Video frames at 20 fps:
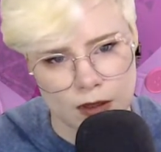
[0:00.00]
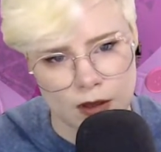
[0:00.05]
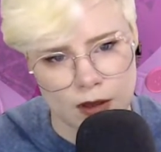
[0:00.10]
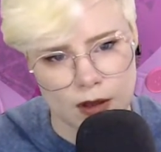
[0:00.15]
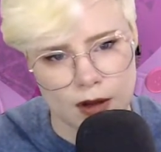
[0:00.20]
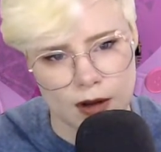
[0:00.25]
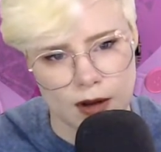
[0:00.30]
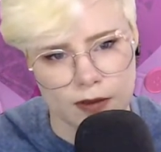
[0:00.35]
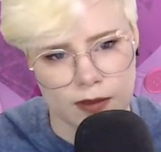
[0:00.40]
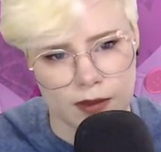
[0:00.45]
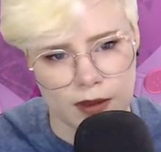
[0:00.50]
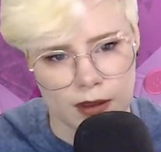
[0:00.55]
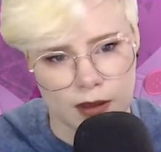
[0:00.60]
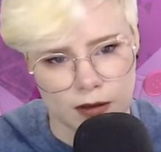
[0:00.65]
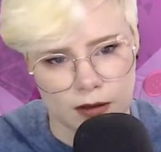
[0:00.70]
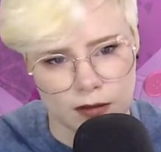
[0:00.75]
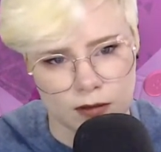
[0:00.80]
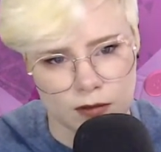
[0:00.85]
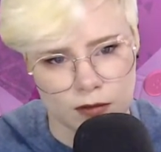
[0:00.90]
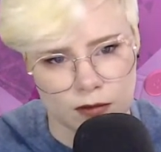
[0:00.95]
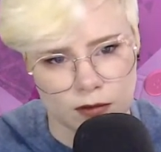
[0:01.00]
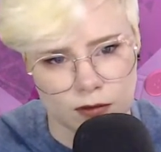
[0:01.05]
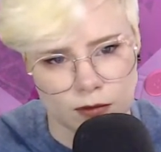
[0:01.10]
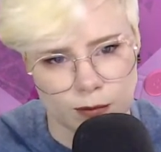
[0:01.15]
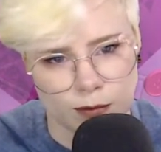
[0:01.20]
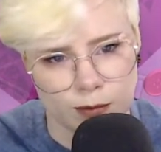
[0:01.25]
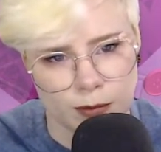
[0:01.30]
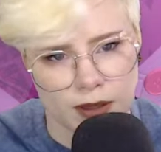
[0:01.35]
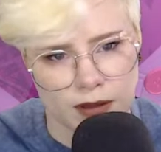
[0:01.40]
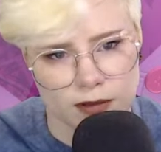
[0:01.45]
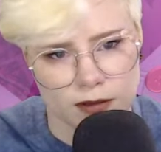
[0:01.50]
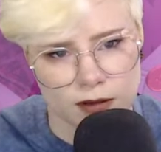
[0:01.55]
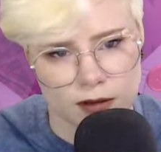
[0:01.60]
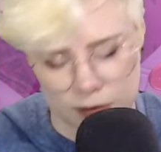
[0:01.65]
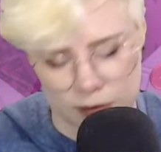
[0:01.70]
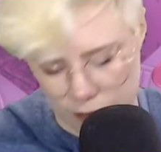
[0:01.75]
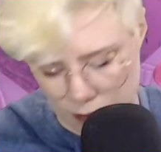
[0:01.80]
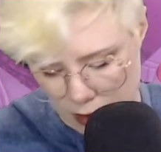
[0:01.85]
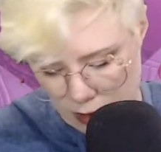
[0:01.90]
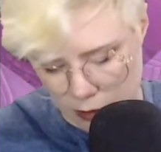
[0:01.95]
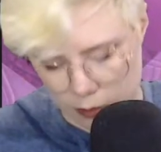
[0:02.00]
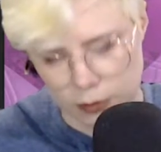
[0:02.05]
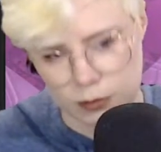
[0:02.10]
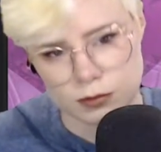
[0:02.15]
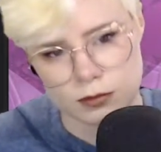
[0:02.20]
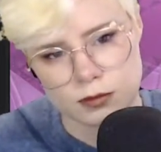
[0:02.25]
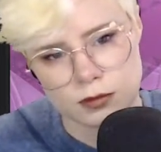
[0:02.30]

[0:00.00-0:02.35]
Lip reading: And then basically follow